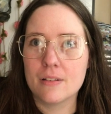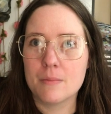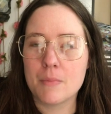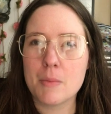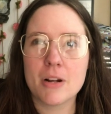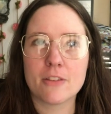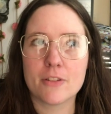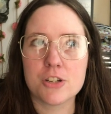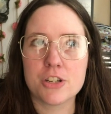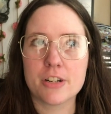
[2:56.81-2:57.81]
Maybe not the
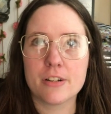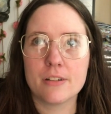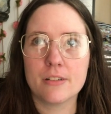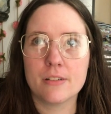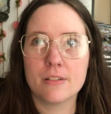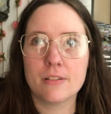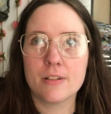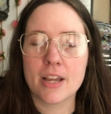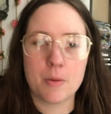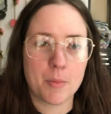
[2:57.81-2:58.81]
first year.
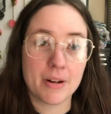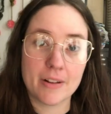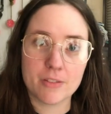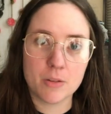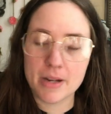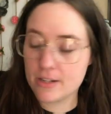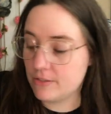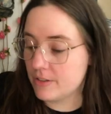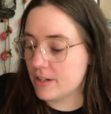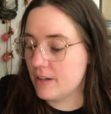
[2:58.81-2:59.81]
I can't remember. I have to go back
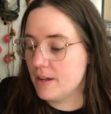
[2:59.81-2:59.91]
and look.